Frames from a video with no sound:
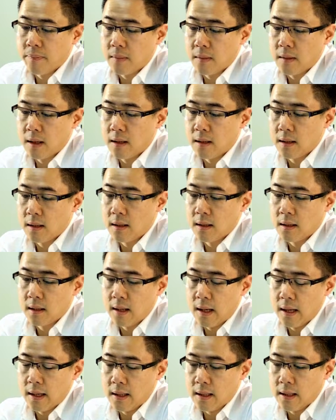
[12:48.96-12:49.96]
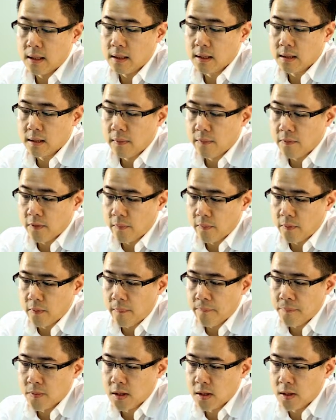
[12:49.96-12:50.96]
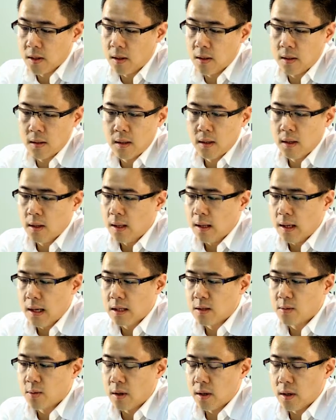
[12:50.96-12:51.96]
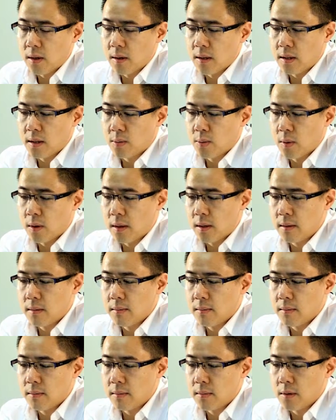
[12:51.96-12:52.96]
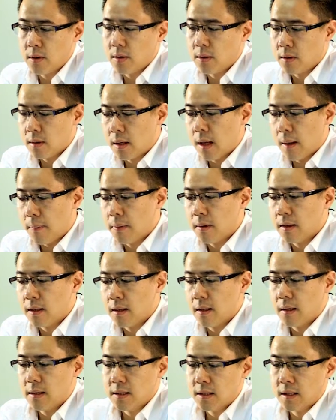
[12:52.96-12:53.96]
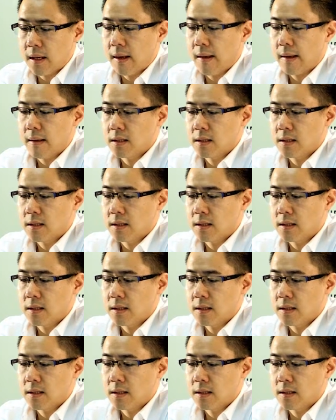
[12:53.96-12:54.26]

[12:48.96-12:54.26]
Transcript: in the late years. So it's what you typically see.